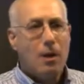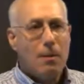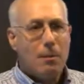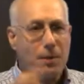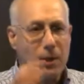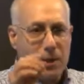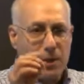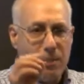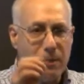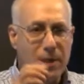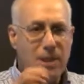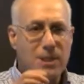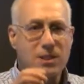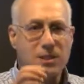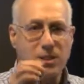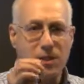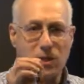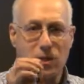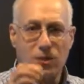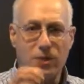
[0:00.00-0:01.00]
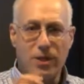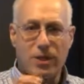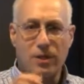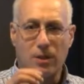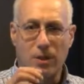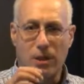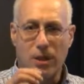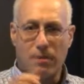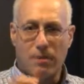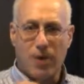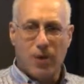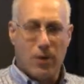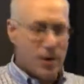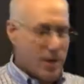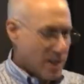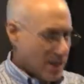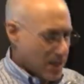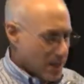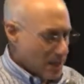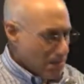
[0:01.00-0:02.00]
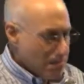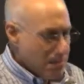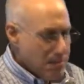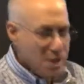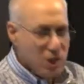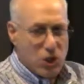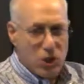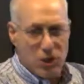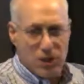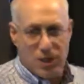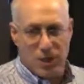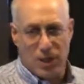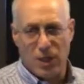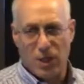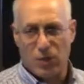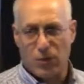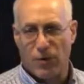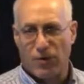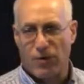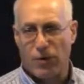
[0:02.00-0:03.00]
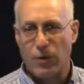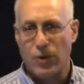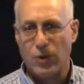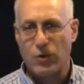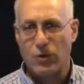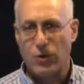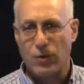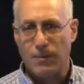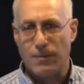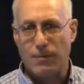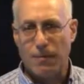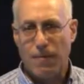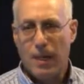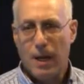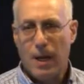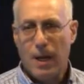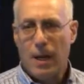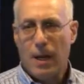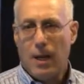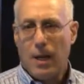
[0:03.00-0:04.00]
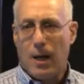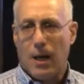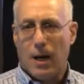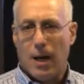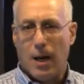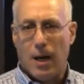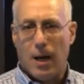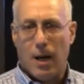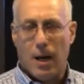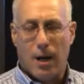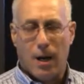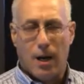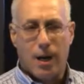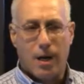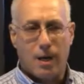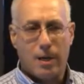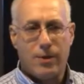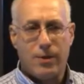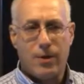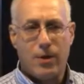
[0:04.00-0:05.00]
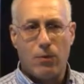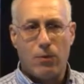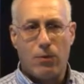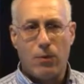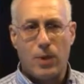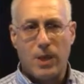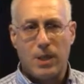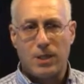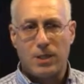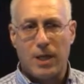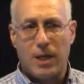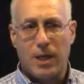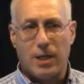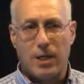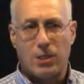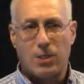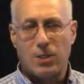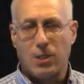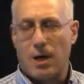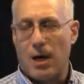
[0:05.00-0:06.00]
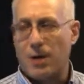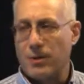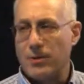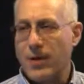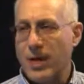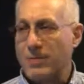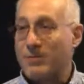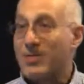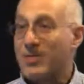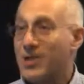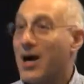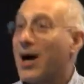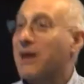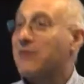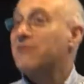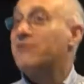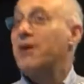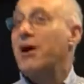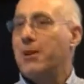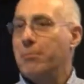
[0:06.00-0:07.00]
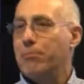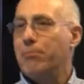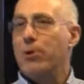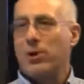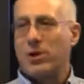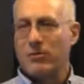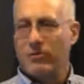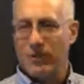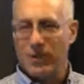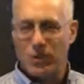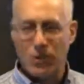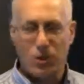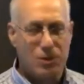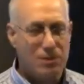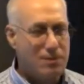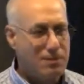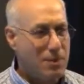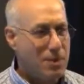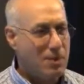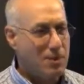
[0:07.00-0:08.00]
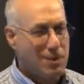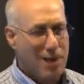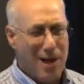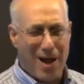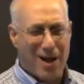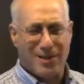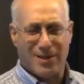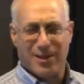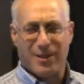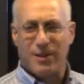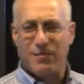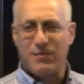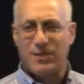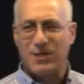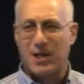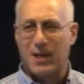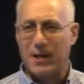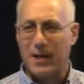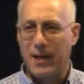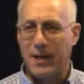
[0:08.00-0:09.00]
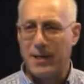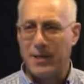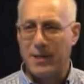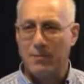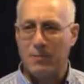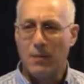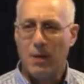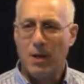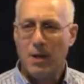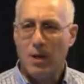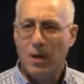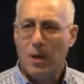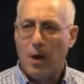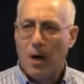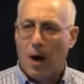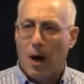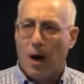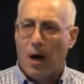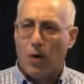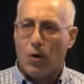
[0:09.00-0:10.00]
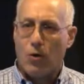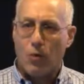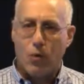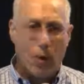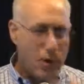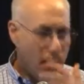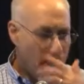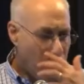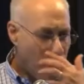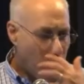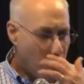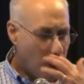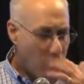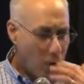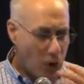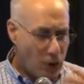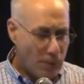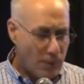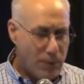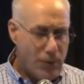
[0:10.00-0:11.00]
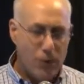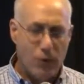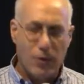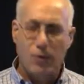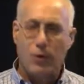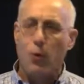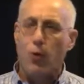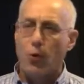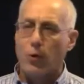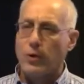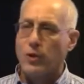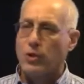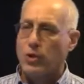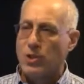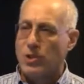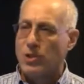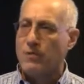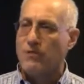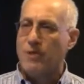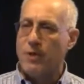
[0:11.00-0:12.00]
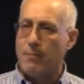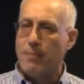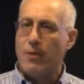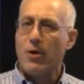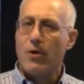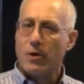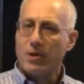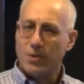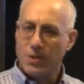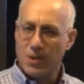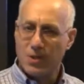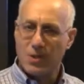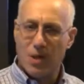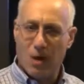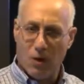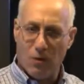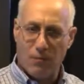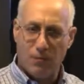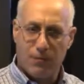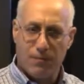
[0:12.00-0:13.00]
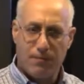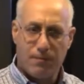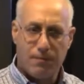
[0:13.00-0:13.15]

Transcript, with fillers: But the piece that's uniquely American, this mission that he's referring to, uh, uh, there is a scholar named Sacvan Bercovitch, oddly enough, he's a Canadian, uh, who wrote a book called The Puritan Origins of the American Self.